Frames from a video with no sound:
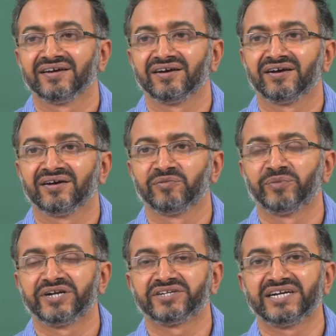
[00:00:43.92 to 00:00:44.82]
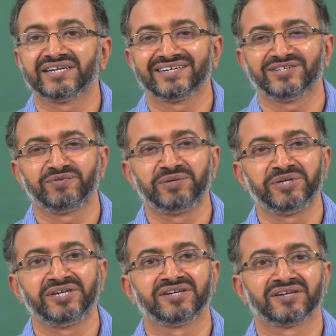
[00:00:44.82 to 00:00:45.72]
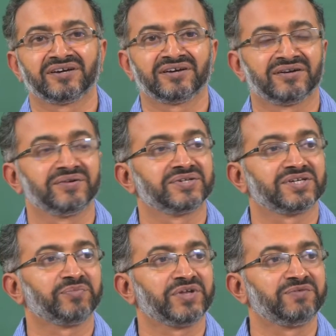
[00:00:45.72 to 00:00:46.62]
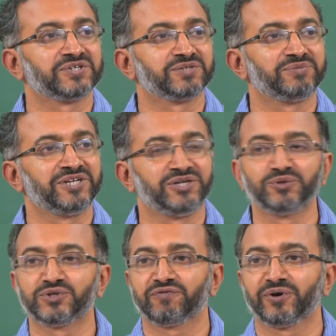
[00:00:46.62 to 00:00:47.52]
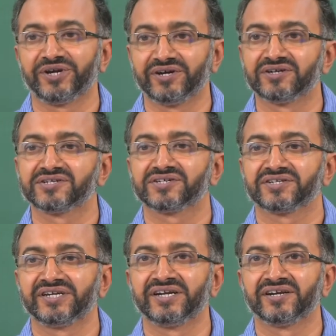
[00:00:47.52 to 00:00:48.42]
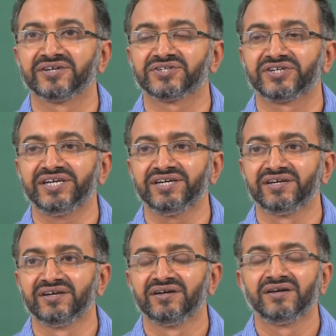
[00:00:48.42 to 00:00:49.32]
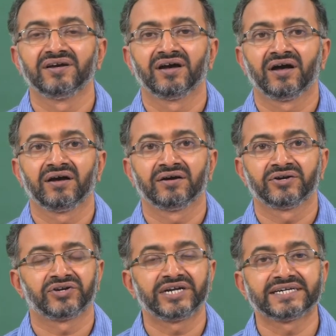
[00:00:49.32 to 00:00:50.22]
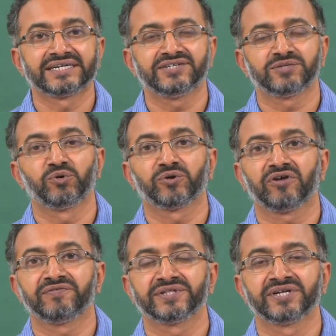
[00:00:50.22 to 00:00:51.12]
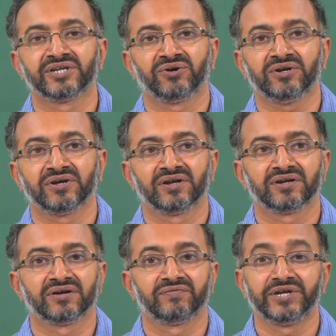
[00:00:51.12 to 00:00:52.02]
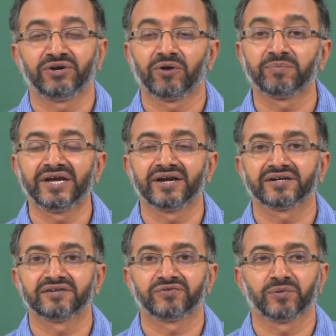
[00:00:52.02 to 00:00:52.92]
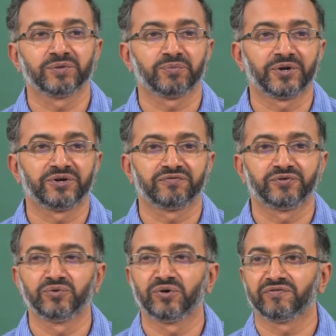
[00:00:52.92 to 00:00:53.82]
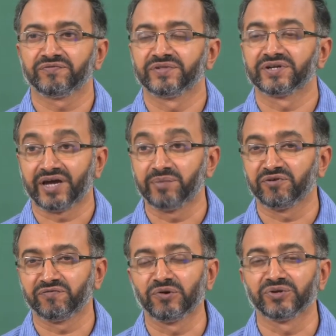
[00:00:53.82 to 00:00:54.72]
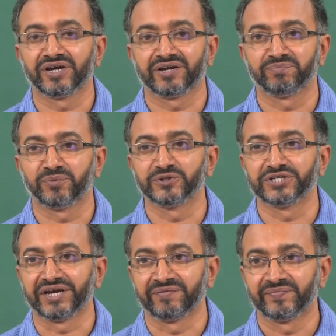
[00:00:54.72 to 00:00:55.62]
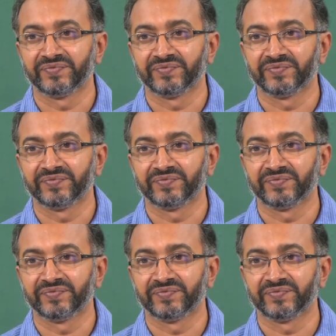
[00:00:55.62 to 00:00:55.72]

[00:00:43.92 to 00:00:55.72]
By trade test we mean something which has been used for years in industry. Trade tests more often than not are very complicated from the point of view of the type of flow they are imposing.